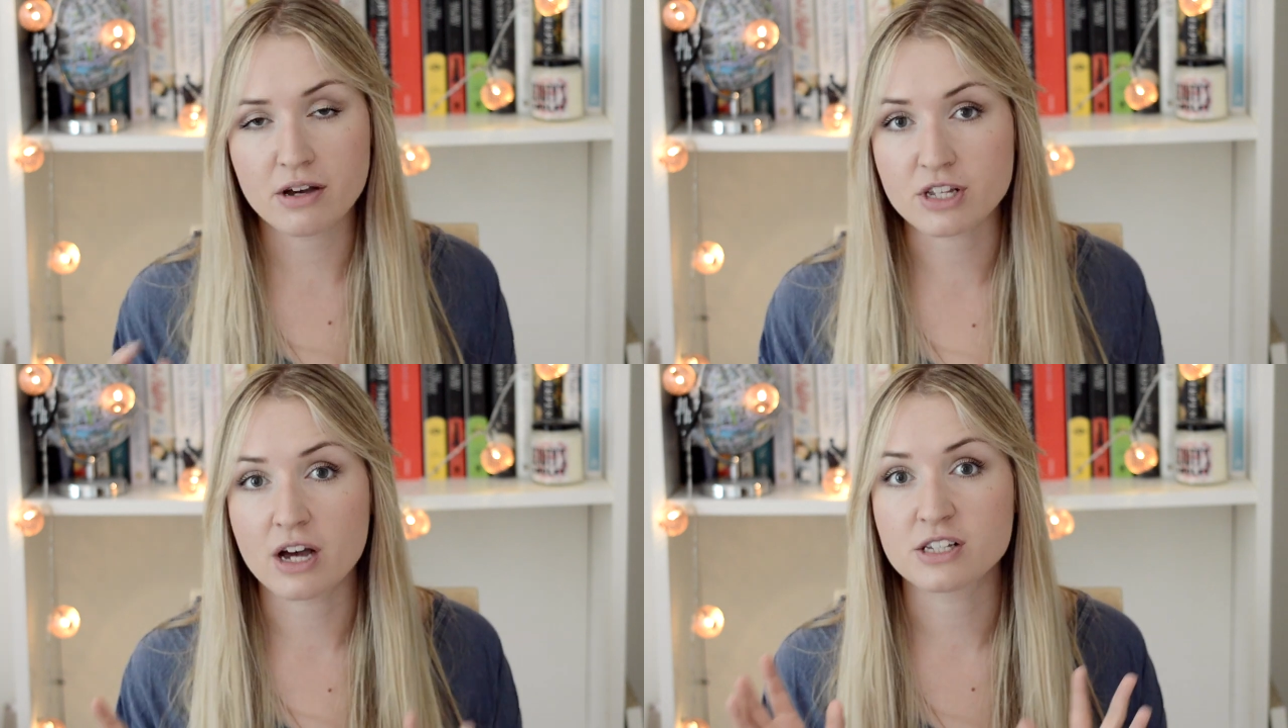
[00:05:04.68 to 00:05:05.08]

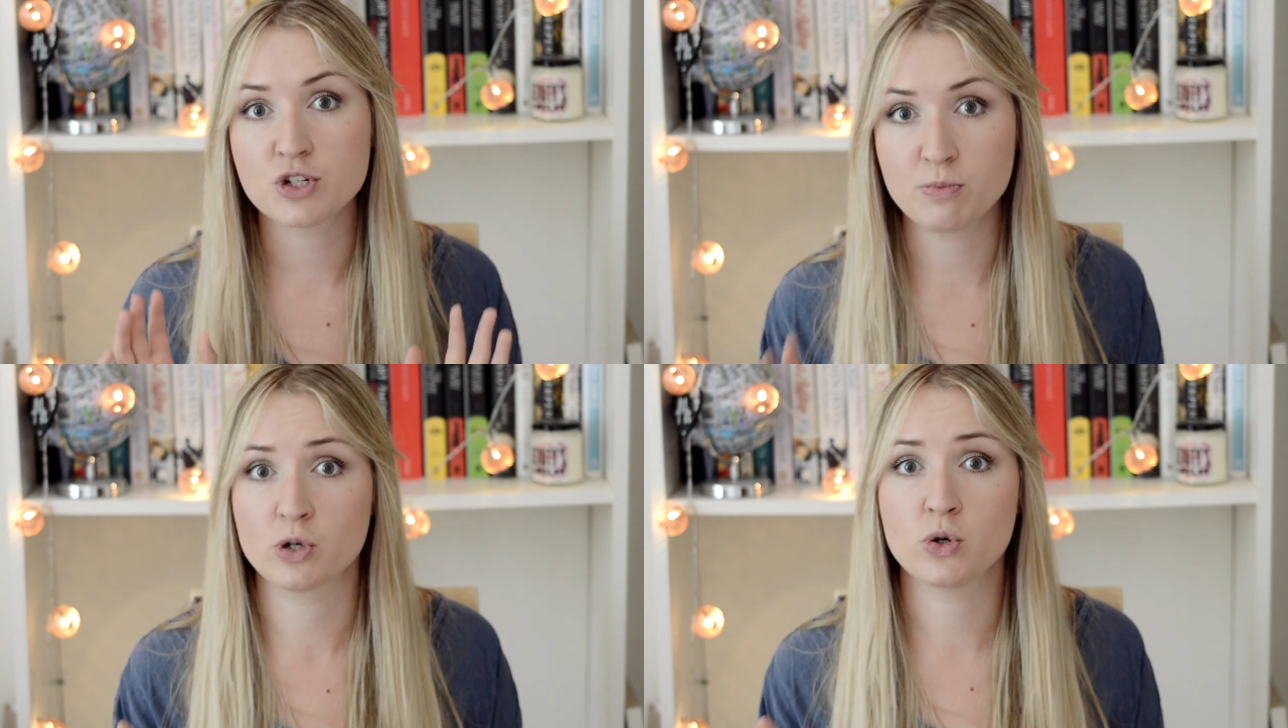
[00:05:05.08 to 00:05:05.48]
Those are
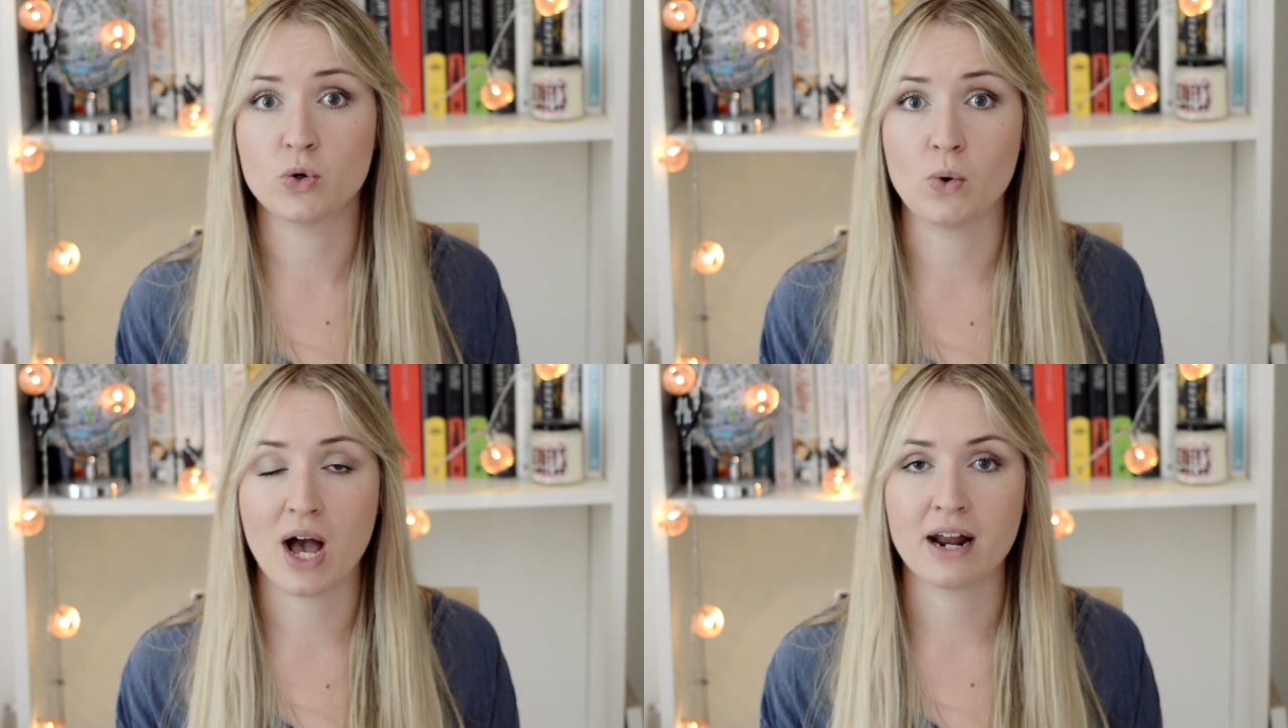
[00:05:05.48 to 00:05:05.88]
super
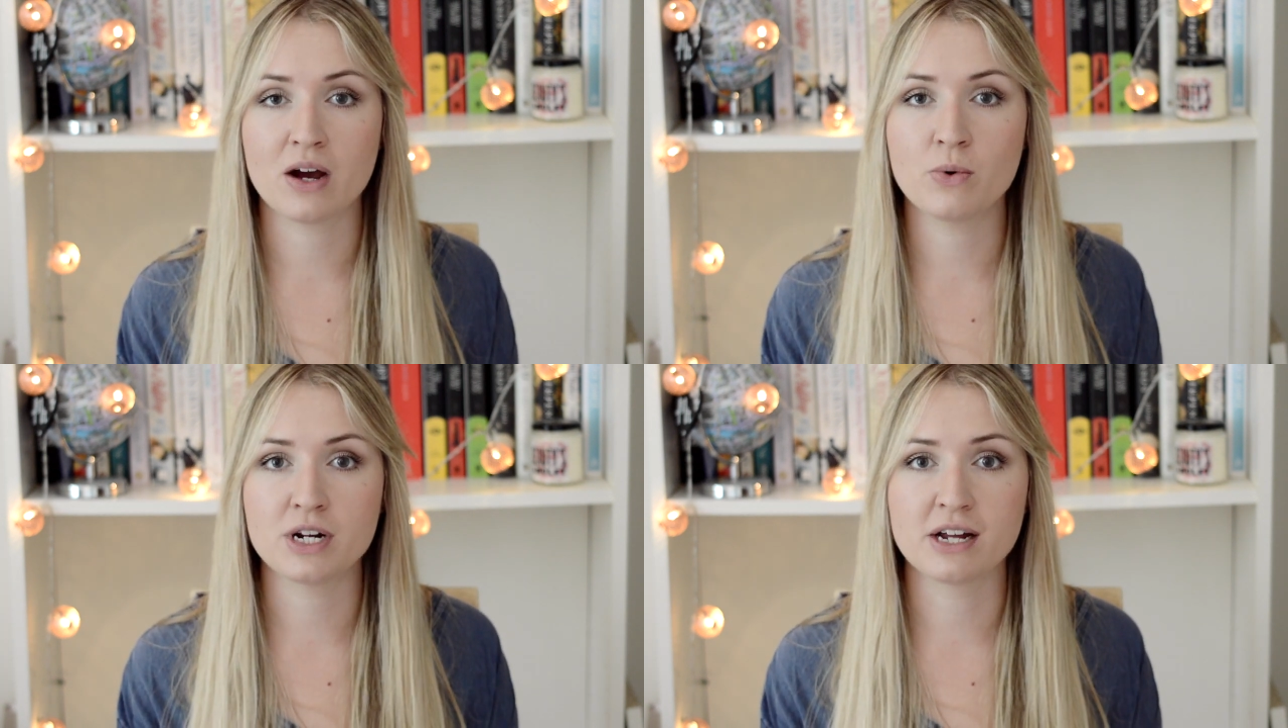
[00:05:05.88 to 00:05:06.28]
cool and
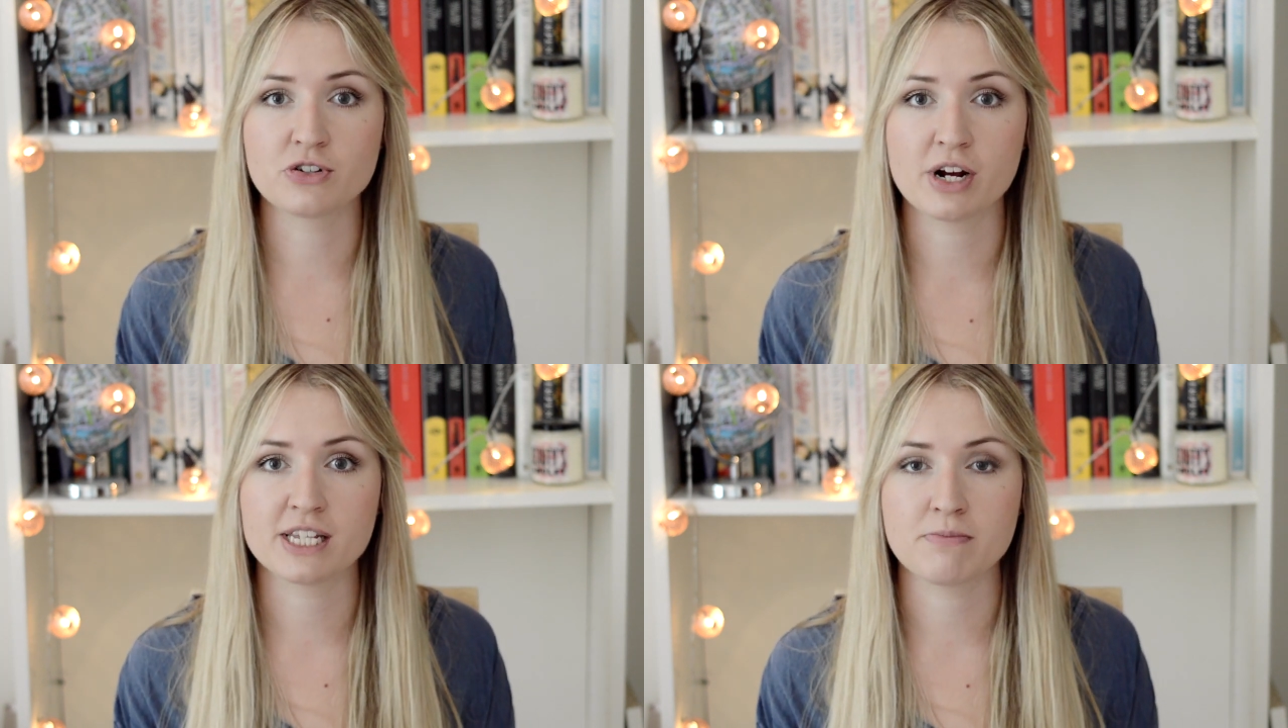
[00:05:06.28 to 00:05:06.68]
I wouldn't
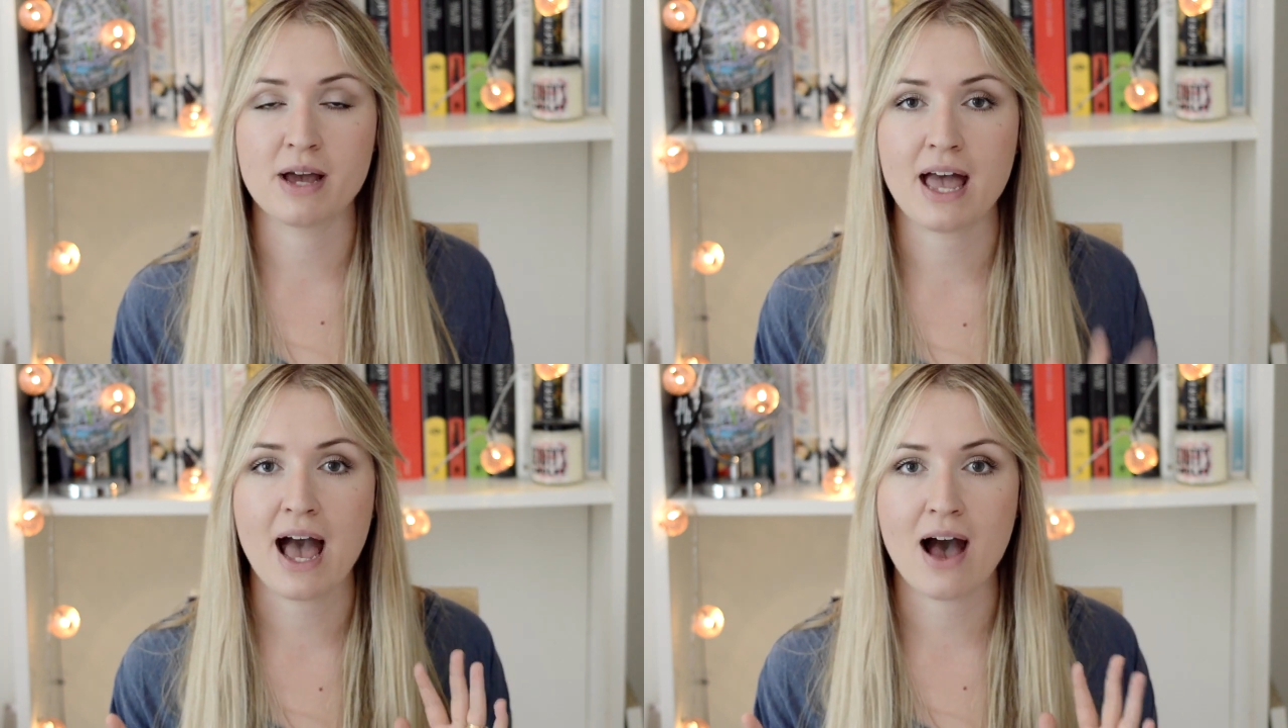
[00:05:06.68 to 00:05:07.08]

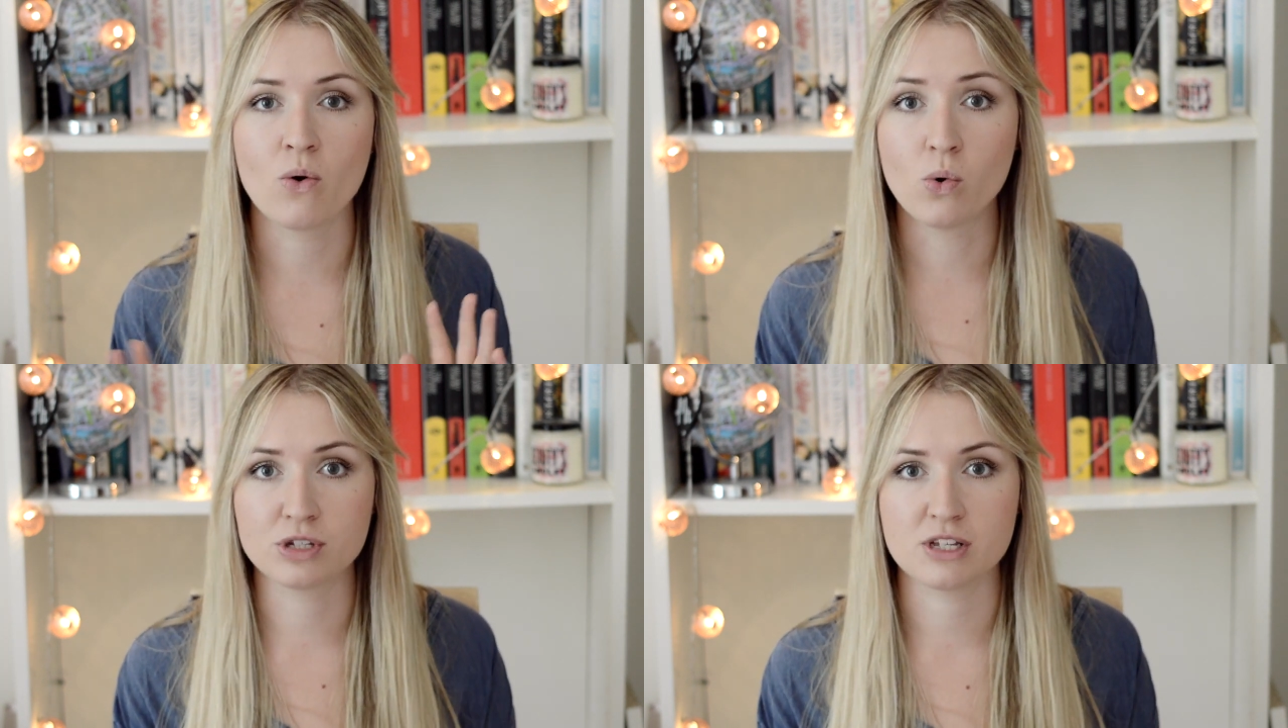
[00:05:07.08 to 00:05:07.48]
underestimate
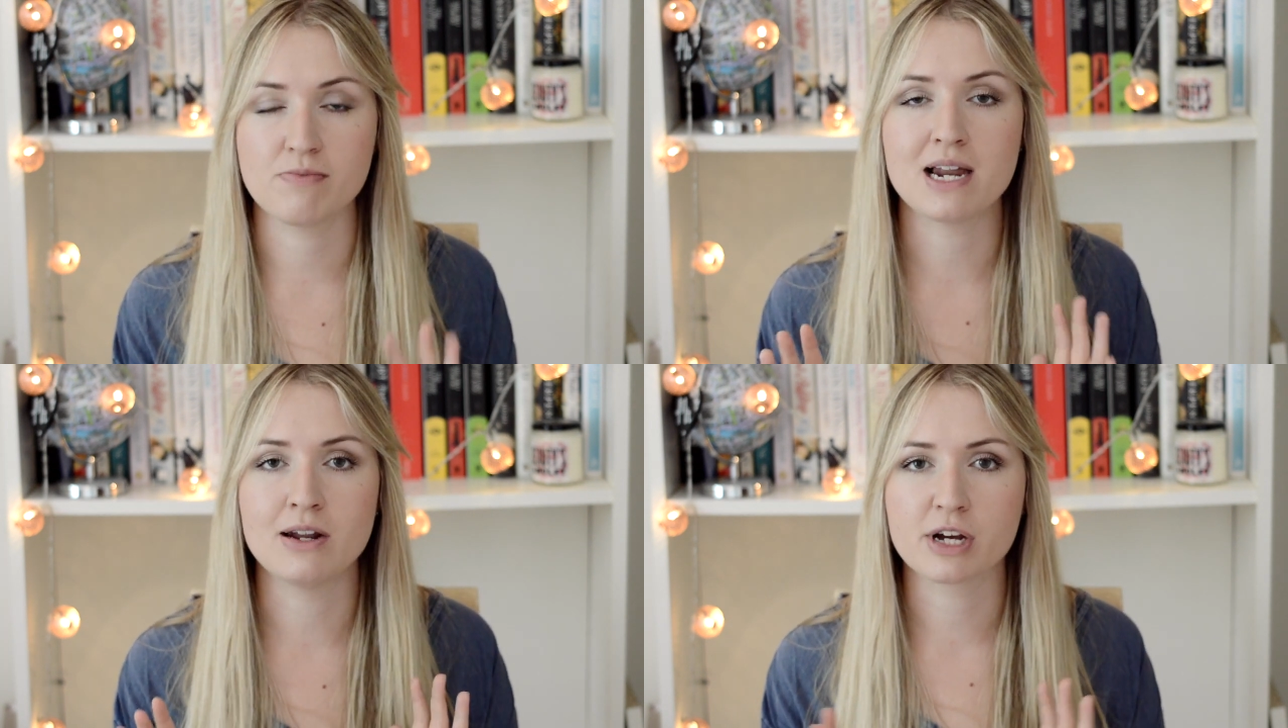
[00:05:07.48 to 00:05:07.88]
how awesome
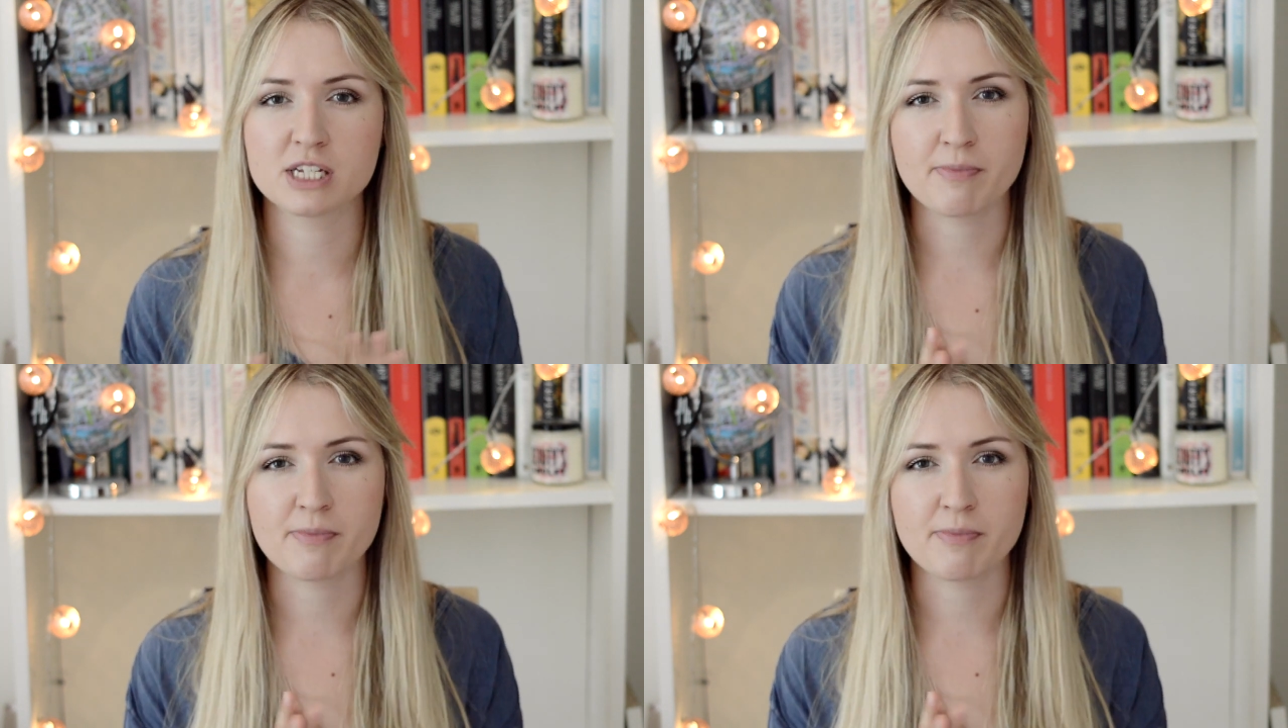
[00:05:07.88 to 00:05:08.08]
they look,